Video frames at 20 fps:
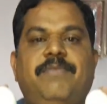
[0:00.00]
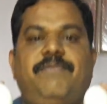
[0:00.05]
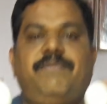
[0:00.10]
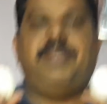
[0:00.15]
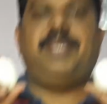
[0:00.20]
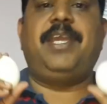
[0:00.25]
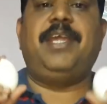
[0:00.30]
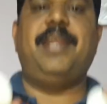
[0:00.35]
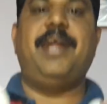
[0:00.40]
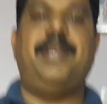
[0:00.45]

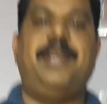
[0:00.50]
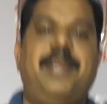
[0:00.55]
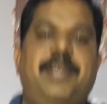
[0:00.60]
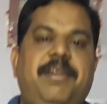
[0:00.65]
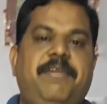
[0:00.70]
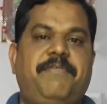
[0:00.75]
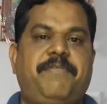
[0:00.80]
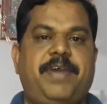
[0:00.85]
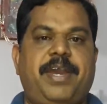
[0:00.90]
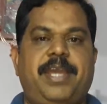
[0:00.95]
we can
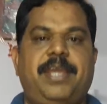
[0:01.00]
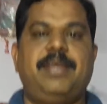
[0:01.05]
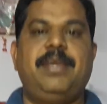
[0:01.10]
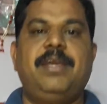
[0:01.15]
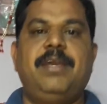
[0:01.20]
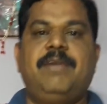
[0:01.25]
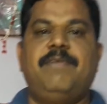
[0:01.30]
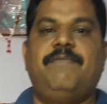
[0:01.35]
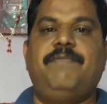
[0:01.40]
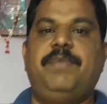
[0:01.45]
identify
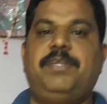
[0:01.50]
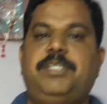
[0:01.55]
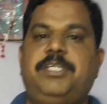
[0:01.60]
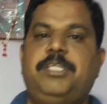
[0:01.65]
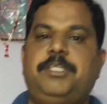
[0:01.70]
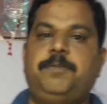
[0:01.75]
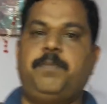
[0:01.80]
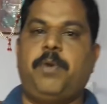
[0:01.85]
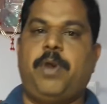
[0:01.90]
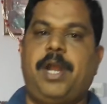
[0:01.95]
which
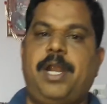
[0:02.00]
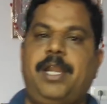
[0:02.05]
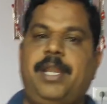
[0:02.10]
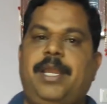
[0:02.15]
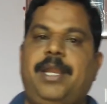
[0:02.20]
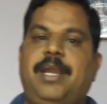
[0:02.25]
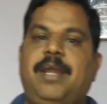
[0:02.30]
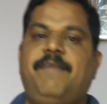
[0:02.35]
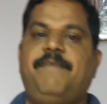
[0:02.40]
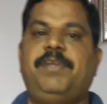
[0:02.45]
is
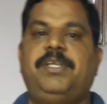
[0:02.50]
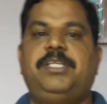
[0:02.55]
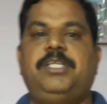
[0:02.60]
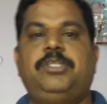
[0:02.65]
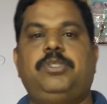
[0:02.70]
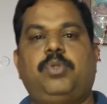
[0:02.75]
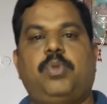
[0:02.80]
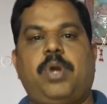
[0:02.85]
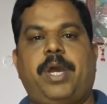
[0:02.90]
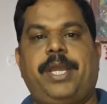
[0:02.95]
boiled egg and
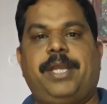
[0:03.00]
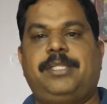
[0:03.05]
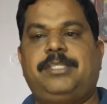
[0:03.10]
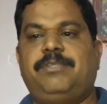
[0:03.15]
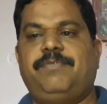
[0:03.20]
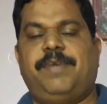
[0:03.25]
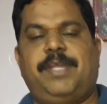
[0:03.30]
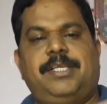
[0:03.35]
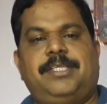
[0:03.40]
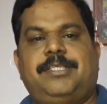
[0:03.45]
which is raw egg.
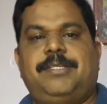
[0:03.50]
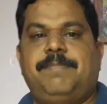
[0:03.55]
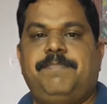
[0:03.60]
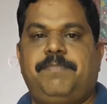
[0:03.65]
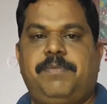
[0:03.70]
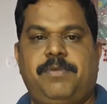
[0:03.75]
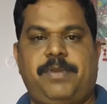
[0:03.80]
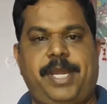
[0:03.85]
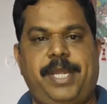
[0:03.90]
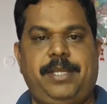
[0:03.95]
It's very
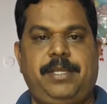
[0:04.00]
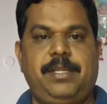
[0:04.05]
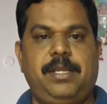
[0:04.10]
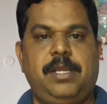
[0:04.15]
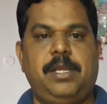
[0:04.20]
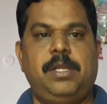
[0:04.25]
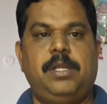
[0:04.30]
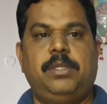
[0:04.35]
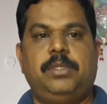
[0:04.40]
simple, right?